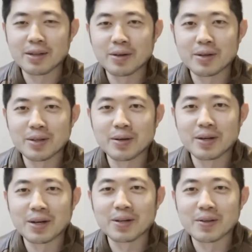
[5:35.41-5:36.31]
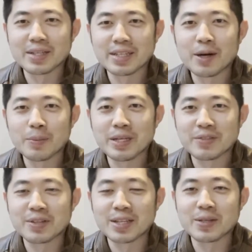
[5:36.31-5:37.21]
you'll earn all these LPs
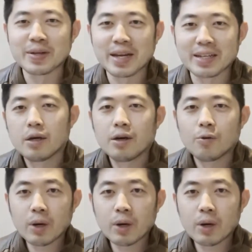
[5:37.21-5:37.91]
for not doing anything.